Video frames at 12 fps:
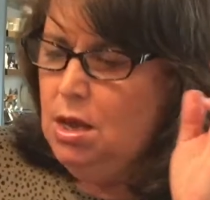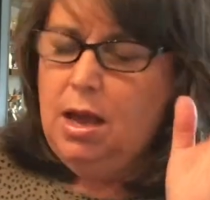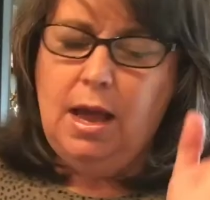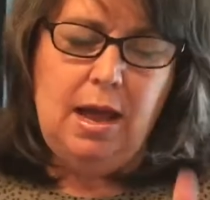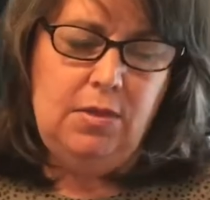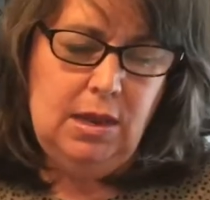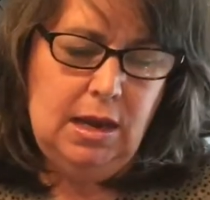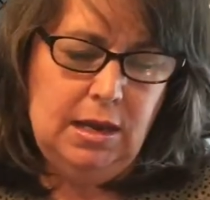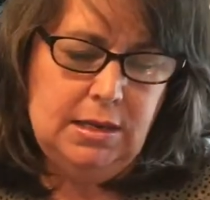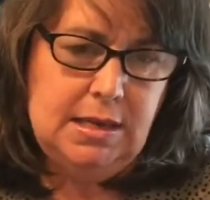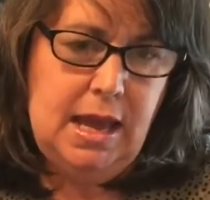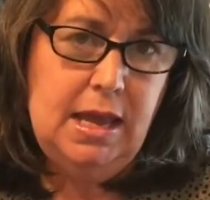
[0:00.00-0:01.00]
And then I can
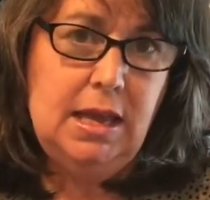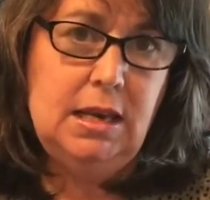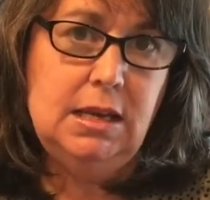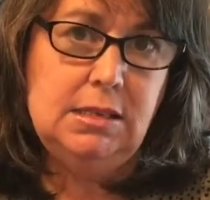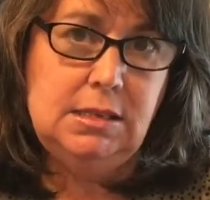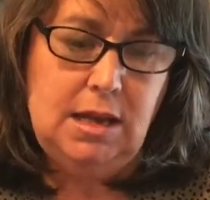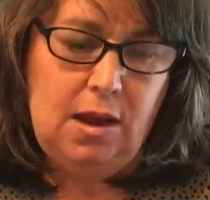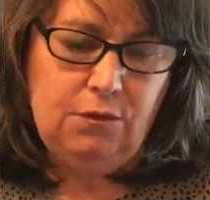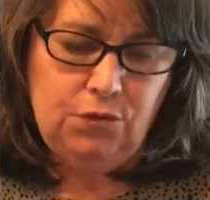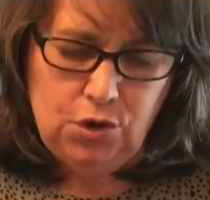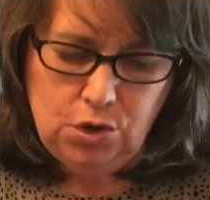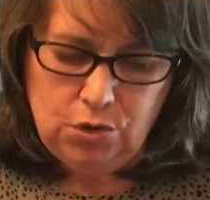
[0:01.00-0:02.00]
take it a step
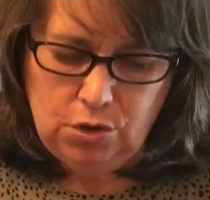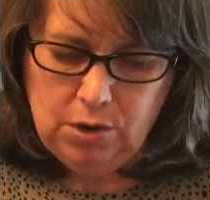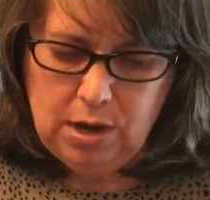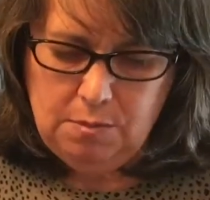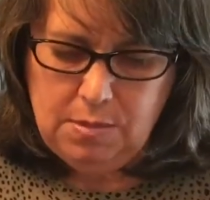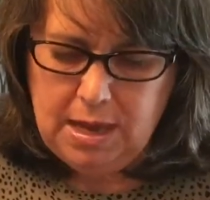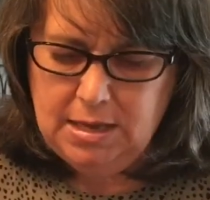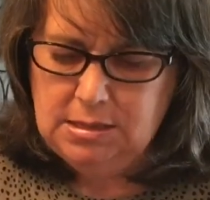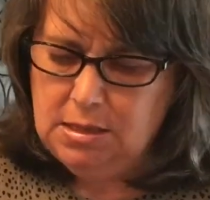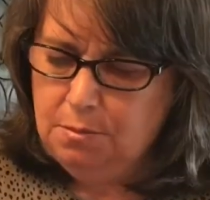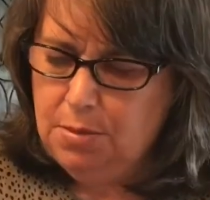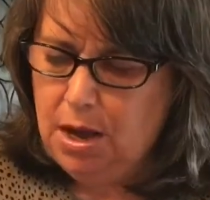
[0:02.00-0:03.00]
further and make
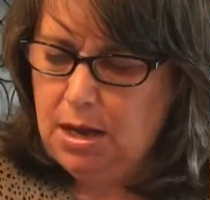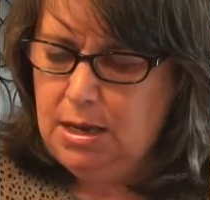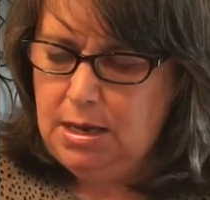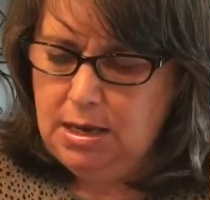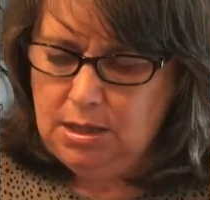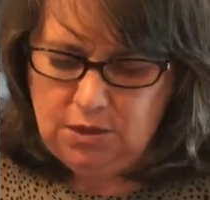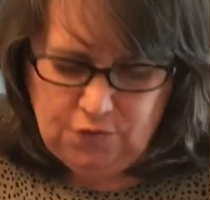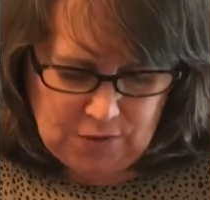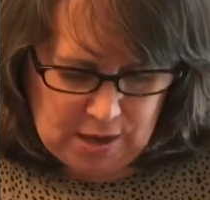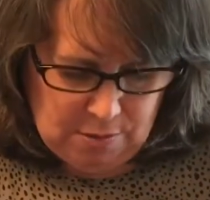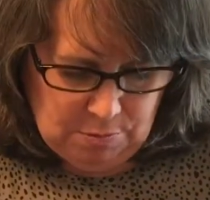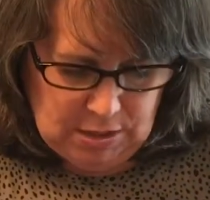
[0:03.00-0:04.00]
somebody in the
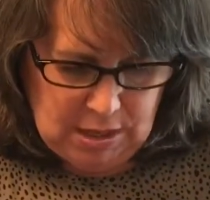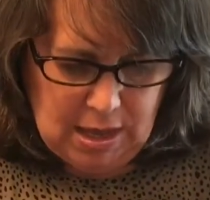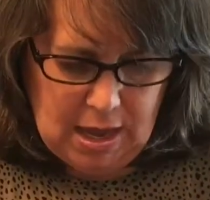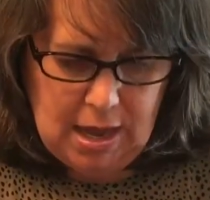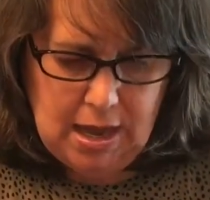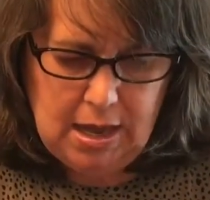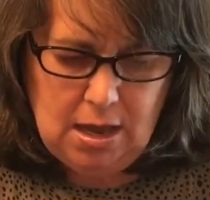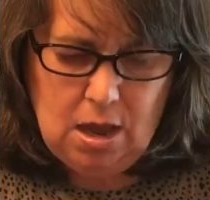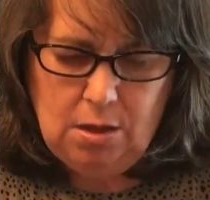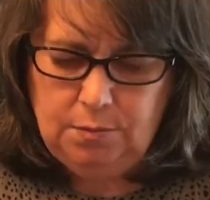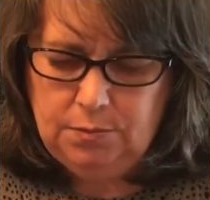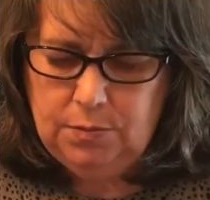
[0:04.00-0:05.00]
family a
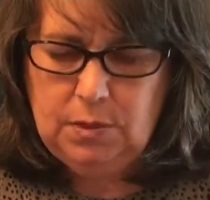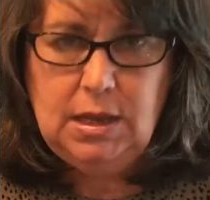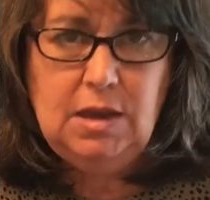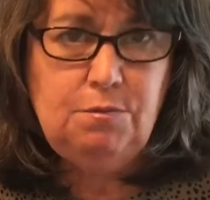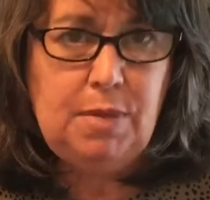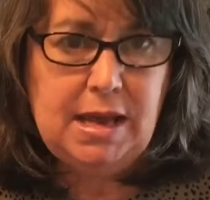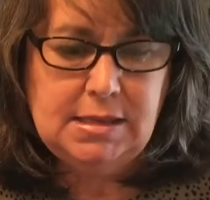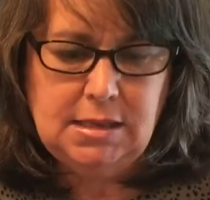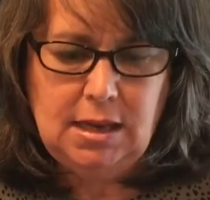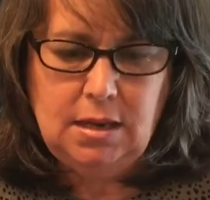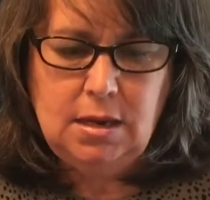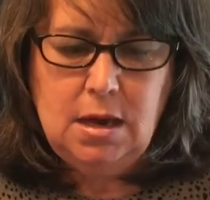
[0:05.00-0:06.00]
gift
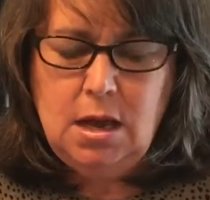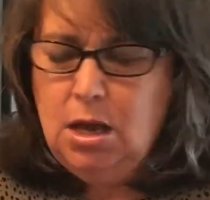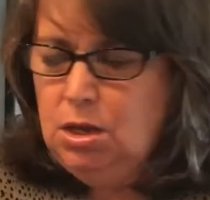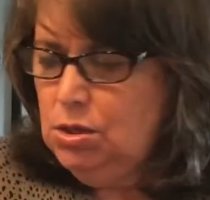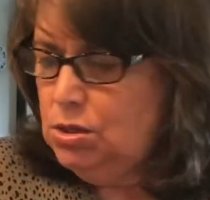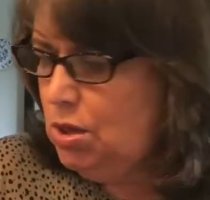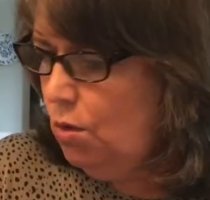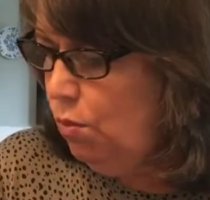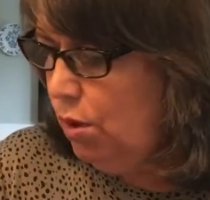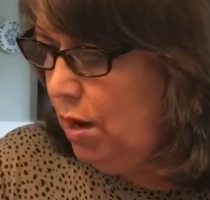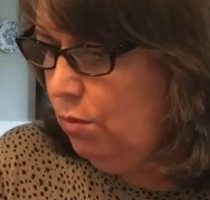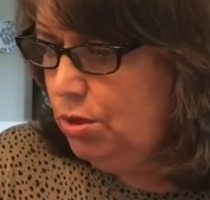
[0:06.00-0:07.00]
basket. So
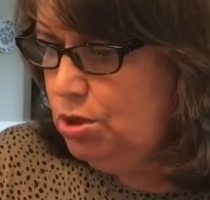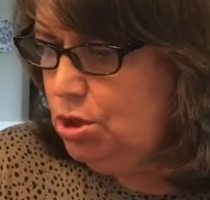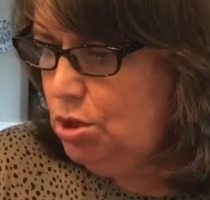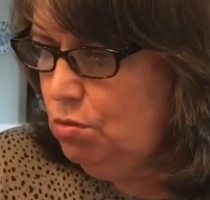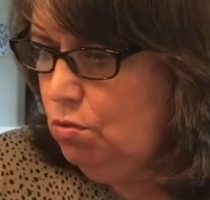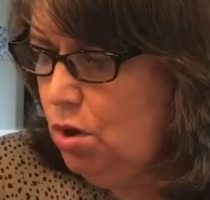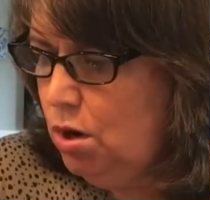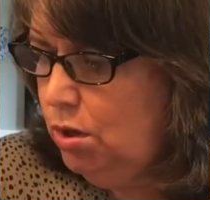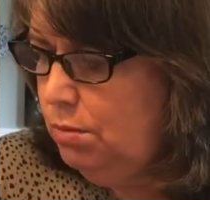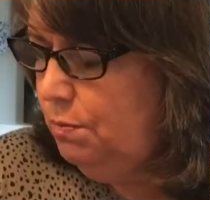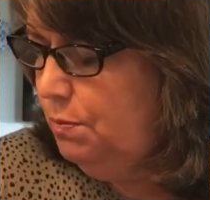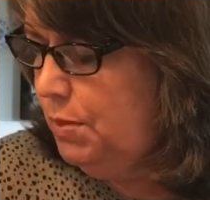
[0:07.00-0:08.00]
what I would do would
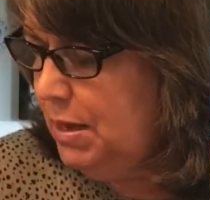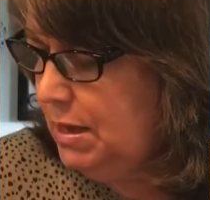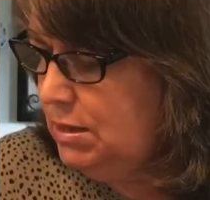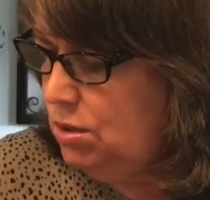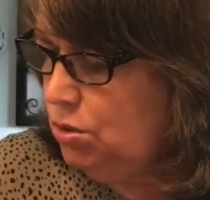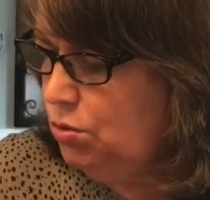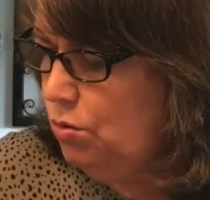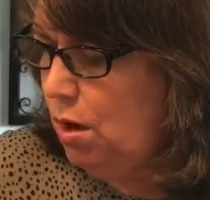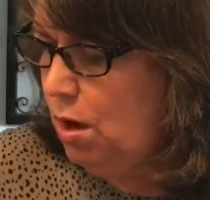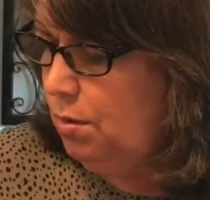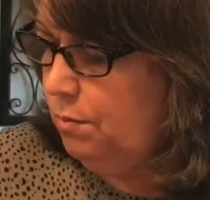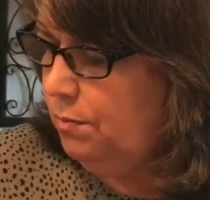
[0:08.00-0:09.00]
be to
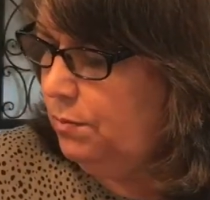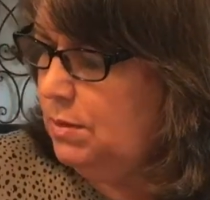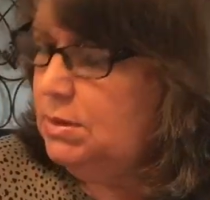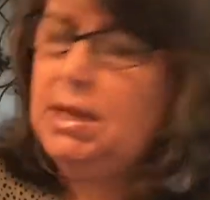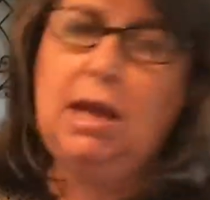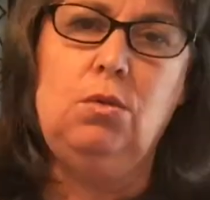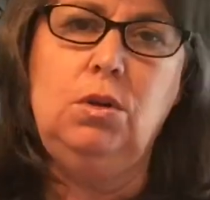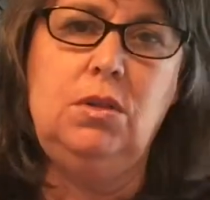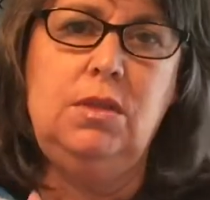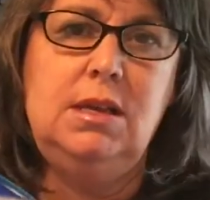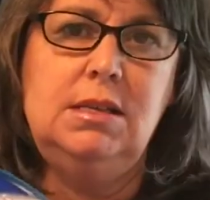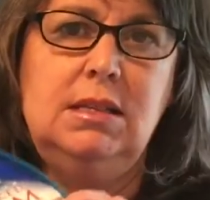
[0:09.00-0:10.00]
take one of
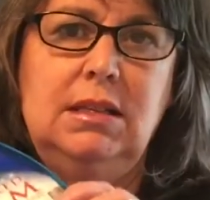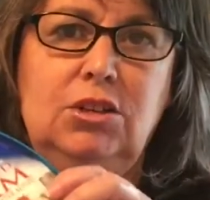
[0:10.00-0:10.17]
these little